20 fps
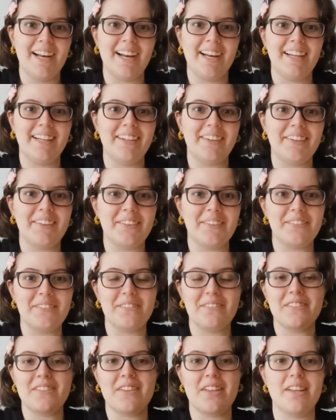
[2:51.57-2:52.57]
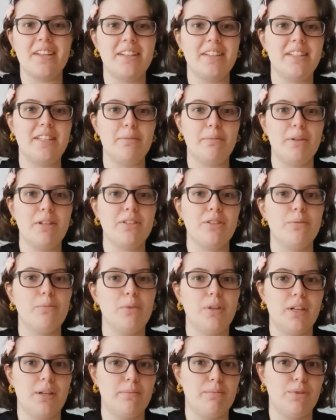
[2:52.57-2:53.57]
I don't know, it depends
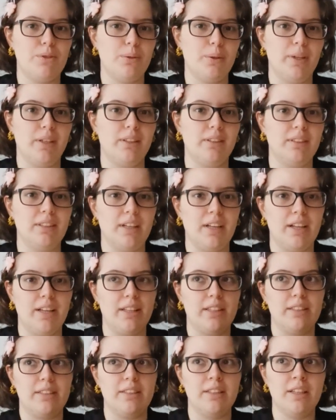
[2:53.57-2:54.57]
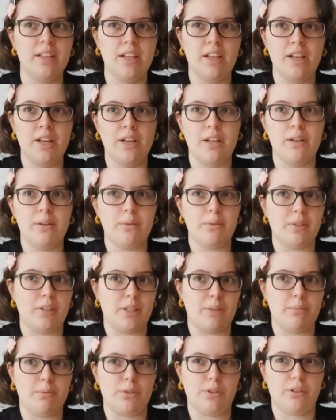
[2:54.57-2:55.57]
on what I'm doing and
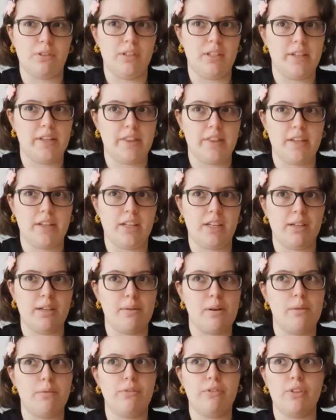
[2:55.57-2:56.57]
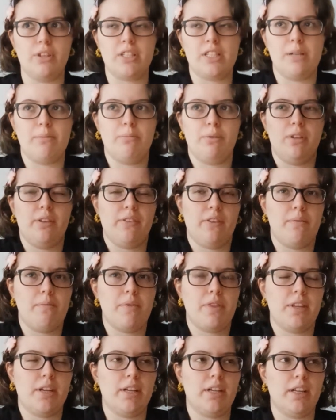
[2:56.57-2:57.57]
what I'm currently thinking about. For example, if
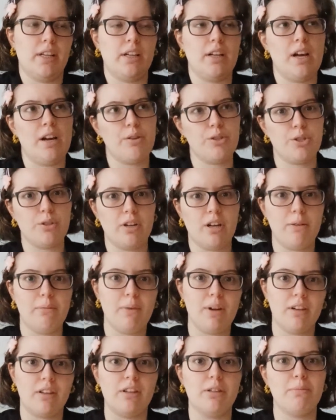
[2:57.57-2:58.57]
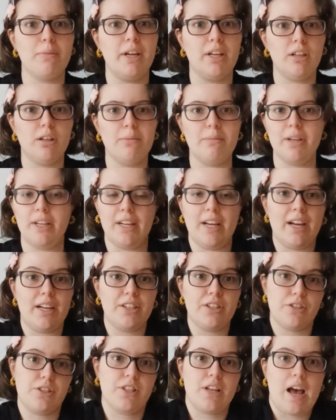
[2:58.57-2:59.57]
I'm thinking, how should I market my comic?
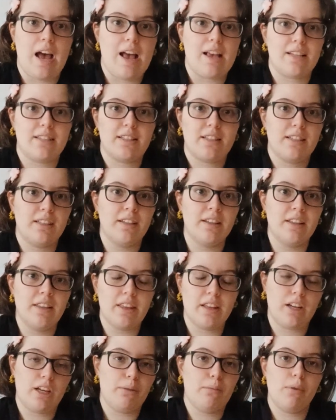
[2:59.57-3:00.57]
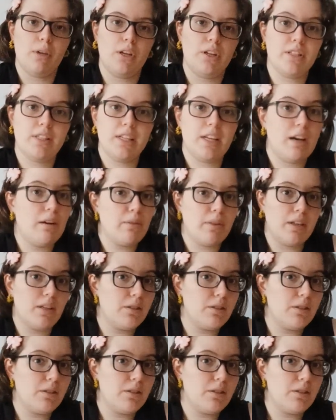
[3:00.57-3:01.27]
I just ask the community how